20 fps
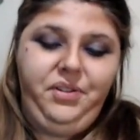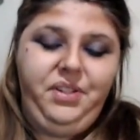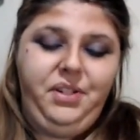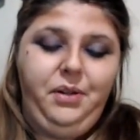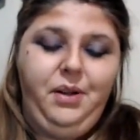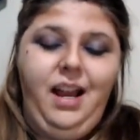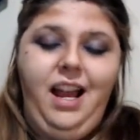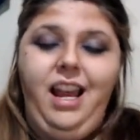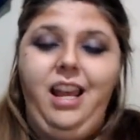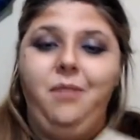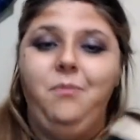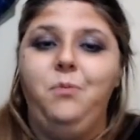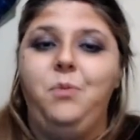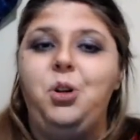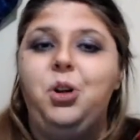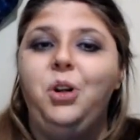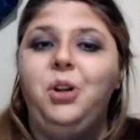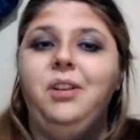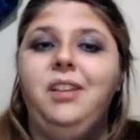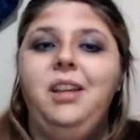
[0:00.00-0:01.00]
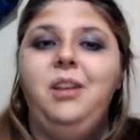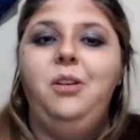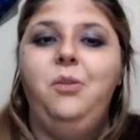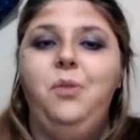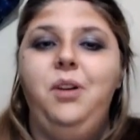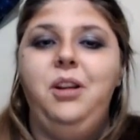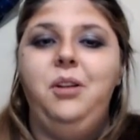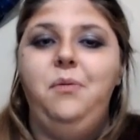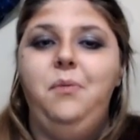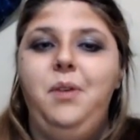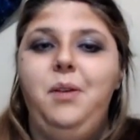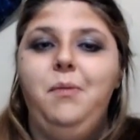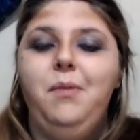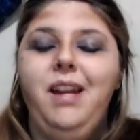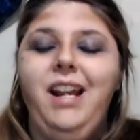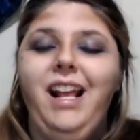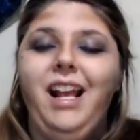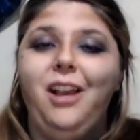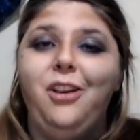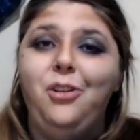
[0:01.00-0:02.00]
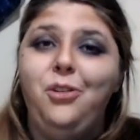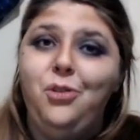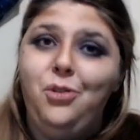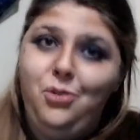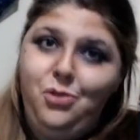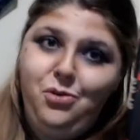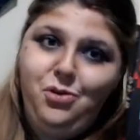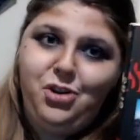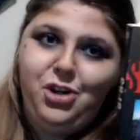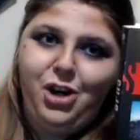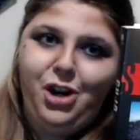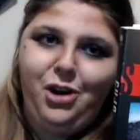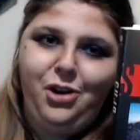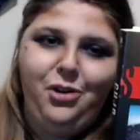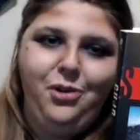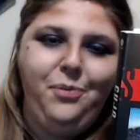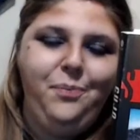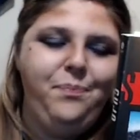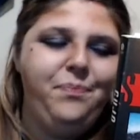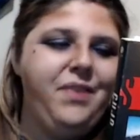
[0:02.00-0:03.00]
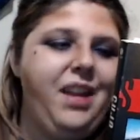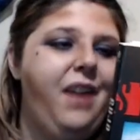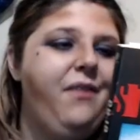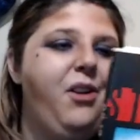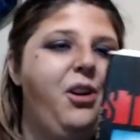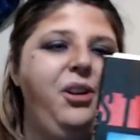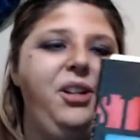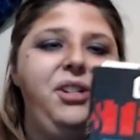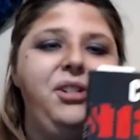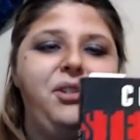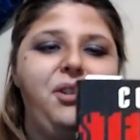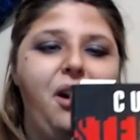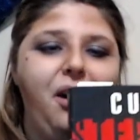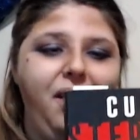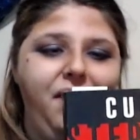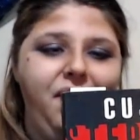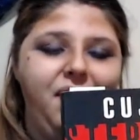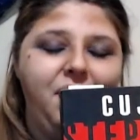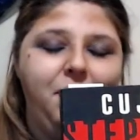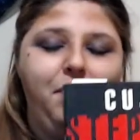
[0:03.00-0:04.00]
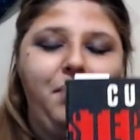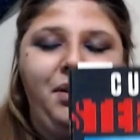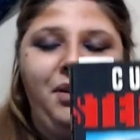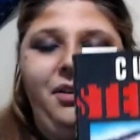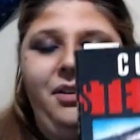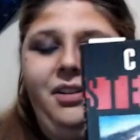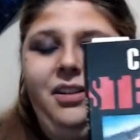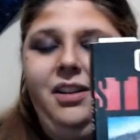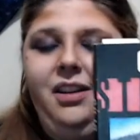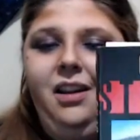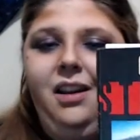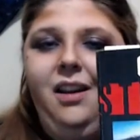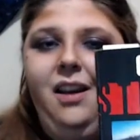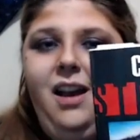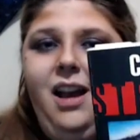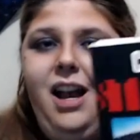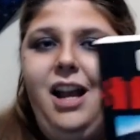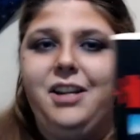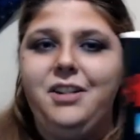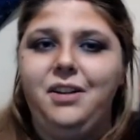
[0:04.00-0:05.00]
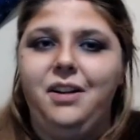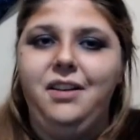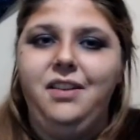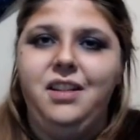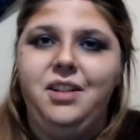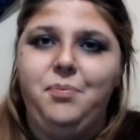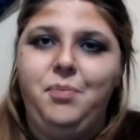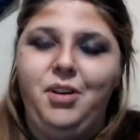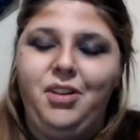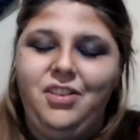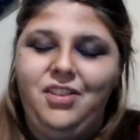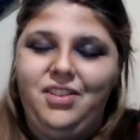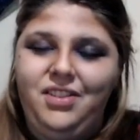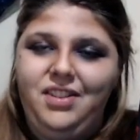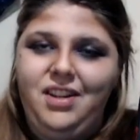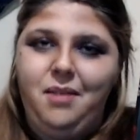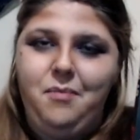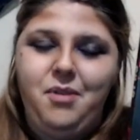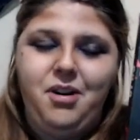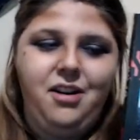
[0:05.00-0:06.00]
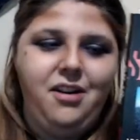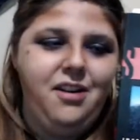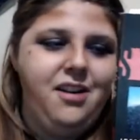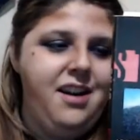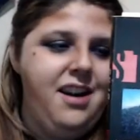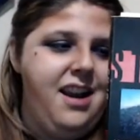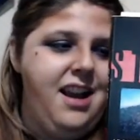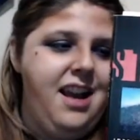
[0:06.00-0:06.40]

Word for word: So I'm currently going to be reading Cujo. I've already started this book. I started this book this summer.